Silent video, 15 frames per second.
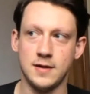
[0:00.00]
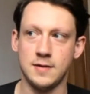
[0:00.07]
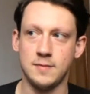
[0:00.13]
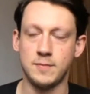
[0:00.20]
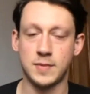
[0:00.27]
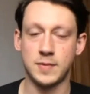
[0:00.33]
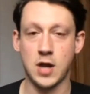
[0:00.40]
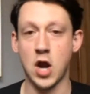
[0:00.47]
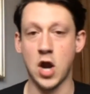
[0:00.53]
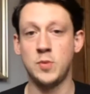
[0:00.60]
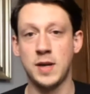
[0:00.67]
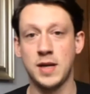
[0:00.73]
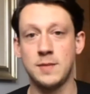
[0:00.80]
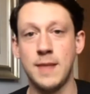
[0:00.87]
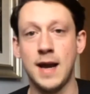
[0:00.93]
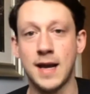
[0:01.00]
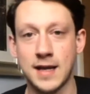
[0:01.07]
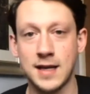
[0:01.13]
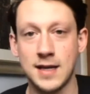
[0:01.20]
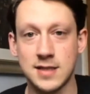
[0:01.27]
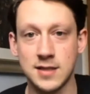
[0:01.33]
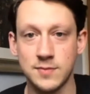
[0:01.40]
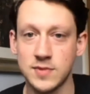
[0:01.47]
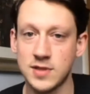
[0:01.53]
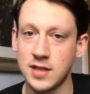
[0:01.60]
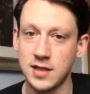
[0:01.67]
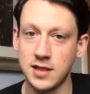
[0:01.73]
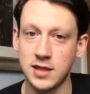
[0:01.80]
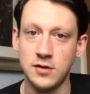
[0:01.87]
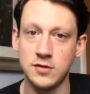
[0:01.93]
coping mechanisms that they
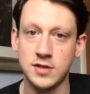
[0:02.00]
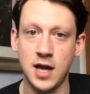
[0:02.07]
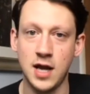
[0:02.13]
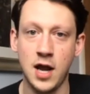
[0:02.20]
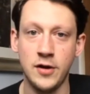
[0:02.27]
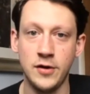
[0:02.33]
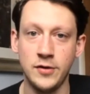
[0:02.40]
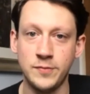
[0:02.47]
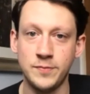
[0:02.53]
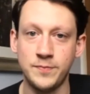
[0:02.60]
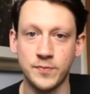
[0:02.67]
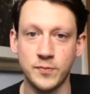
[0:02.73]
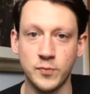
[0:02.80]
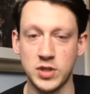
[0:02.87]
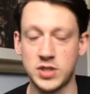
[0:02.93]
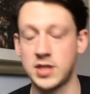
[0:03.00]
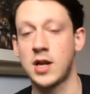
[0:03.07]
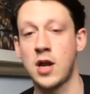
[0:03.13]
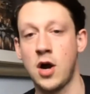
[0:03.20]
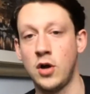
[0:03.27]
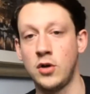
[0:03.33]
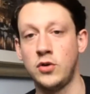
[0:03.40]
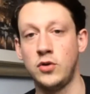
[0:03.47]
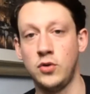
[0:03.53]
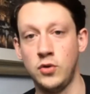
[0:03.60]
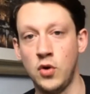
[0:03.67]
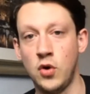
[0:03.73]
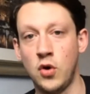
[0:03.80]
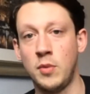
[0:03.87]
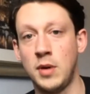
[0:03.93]
use at home, which they can't
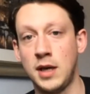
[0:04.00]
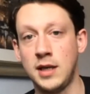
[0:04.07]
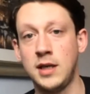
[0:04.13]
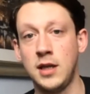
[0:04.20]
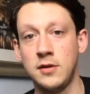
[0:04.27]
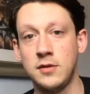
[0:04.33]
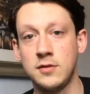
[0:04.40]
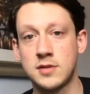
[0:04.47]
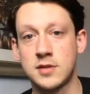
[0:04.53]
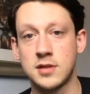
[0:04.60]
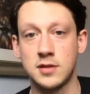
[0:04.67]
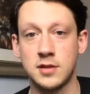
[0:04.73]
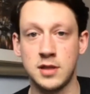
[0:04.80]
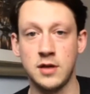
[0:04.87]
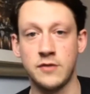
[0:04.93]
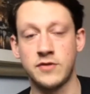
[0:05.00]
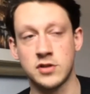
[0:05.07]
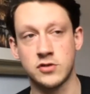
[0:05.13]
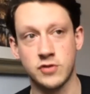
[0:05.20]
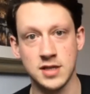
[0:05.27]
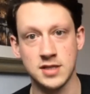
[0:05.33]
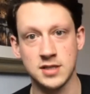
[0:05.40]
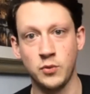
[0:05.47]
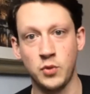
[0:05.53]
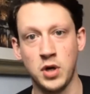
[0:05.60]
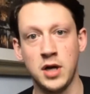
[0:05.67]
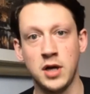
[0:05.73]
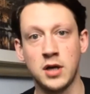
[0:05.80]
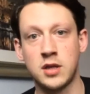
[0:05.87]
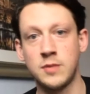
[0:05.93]
normally use. If they're stressed at
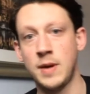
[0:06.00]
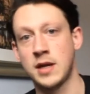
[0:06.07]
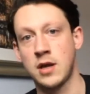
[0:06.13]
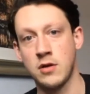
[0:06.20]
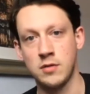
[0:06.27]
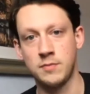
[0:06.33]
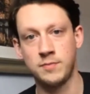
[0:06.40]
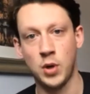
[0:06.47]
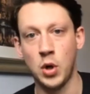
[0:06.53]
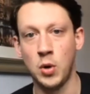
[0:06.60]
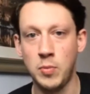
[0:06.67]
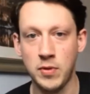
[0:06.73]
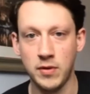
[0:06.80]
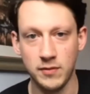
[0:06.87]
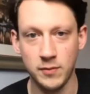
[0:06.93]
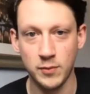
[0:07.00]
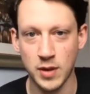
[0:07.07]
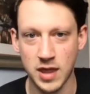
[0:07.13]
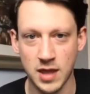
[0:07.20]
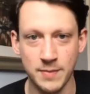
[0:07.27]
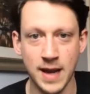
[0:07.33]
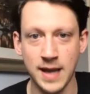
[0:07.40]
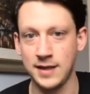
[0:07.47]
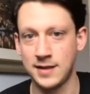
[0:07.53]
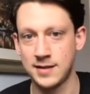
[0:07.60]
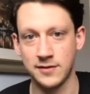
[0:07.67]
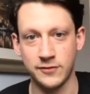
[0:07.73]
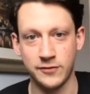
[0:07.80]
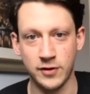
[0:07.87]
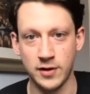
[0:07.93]
work, they might go to the pub with the mate
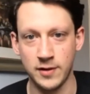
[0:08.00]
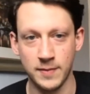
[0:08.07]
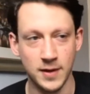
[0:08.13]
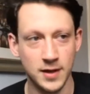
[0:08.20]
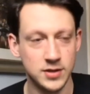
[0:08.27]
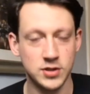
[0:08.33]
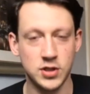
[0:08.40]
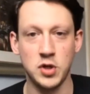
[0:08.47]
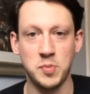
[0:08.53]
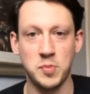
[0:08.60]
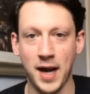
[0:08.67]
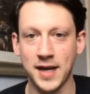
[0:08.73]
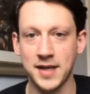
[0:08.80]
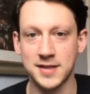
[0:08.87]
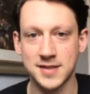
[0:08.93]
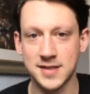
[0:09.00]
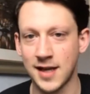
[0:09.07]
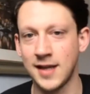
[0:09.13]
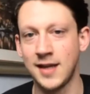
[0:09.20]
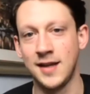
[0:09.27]
for 2 pints, say,